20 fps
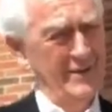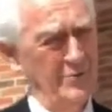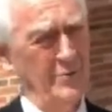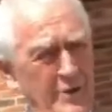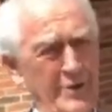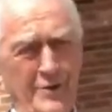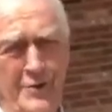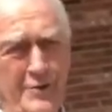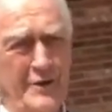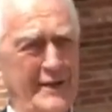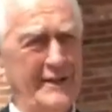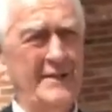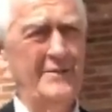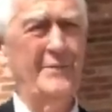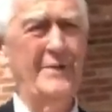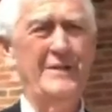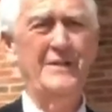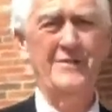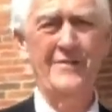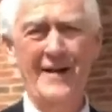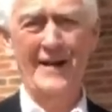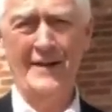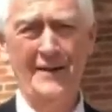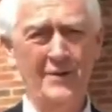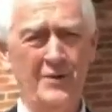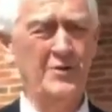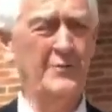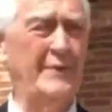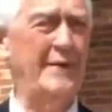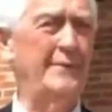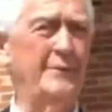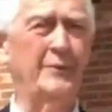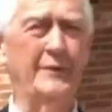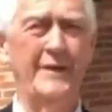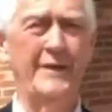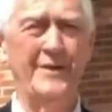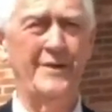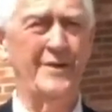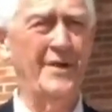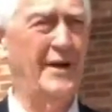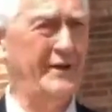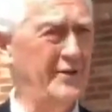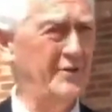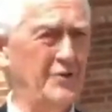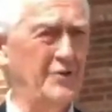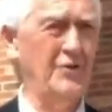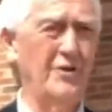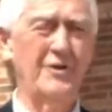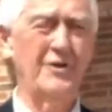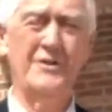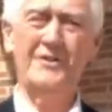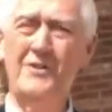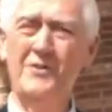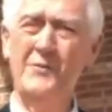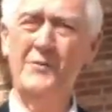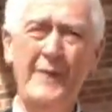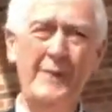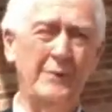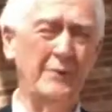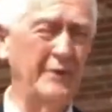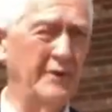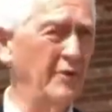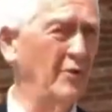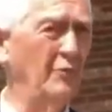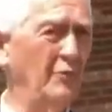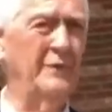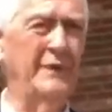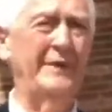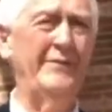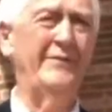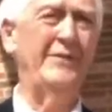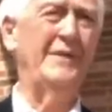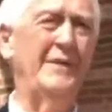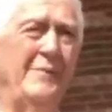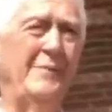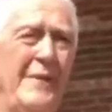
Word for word: that's where you need to be, is finding those people that are not in church, those people that don't believe so, in